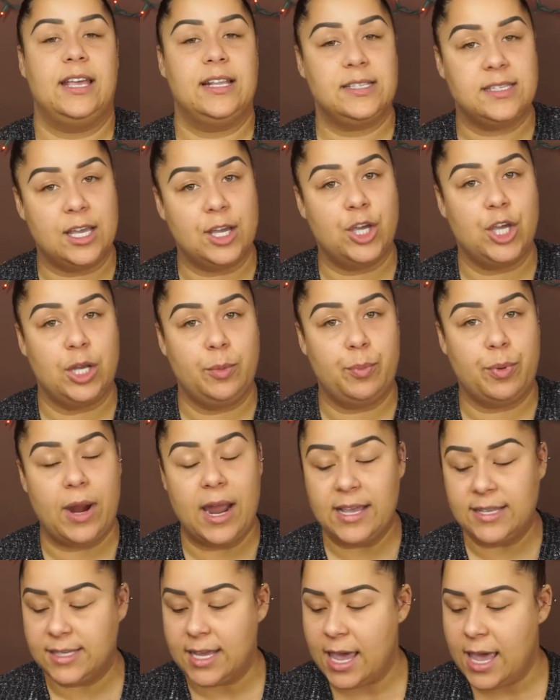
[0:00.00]
it's a good
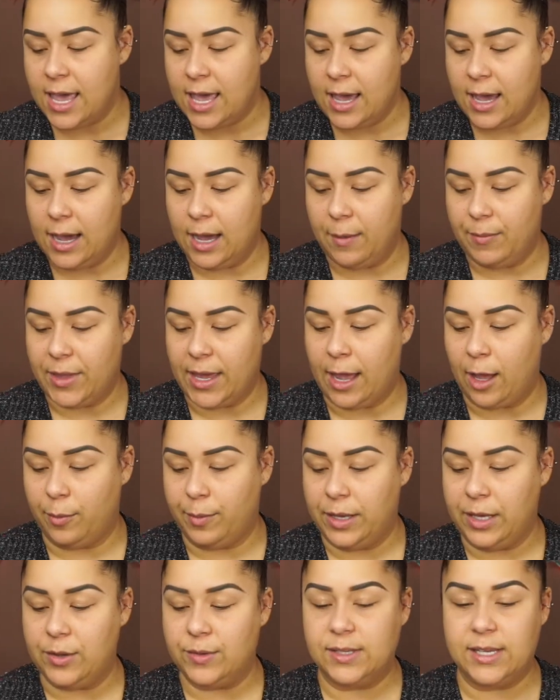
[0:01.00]
price that
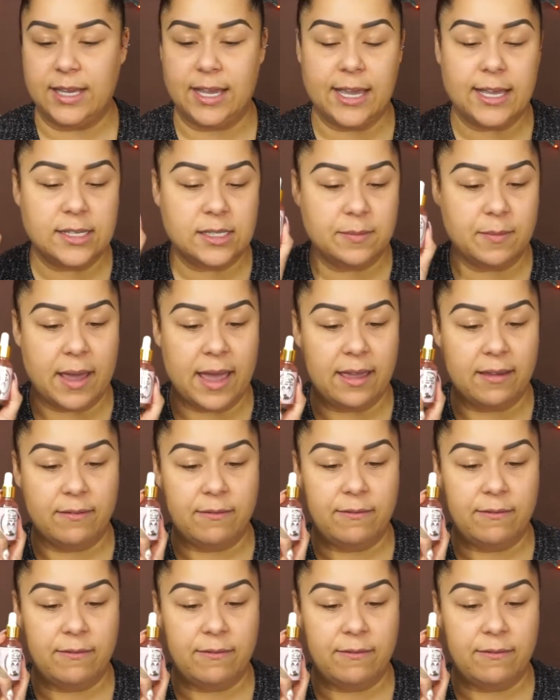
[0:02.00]
I'll be using is my